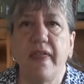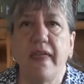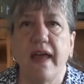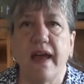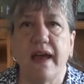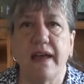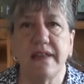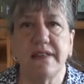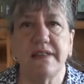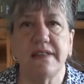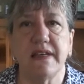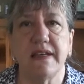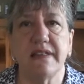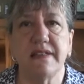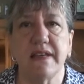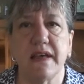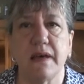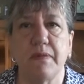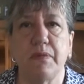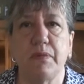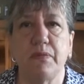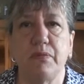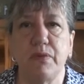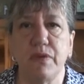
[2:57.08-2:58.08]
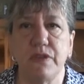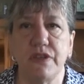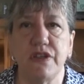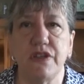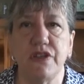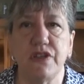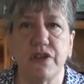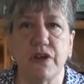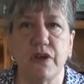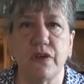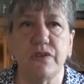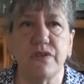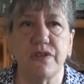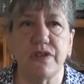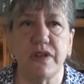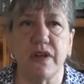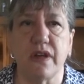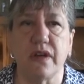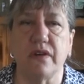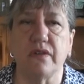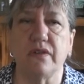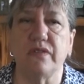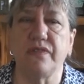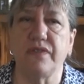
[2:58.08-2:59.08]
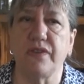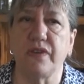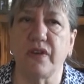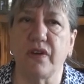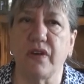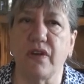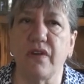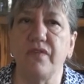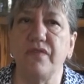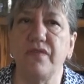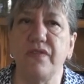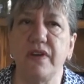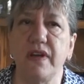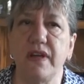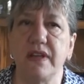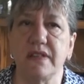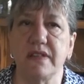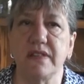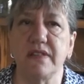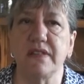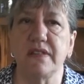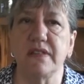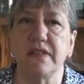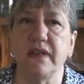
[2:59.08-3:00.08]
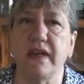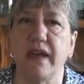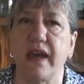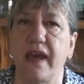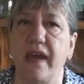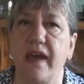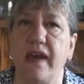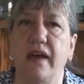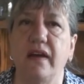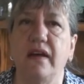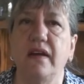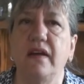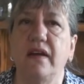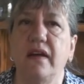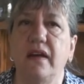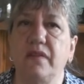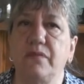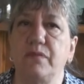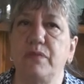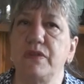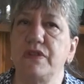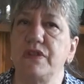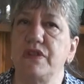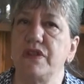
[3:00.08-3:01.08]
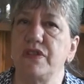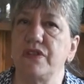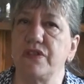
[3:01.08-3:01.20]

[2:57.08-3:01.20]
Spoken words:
and set up a British hotel for the convalescence and care of British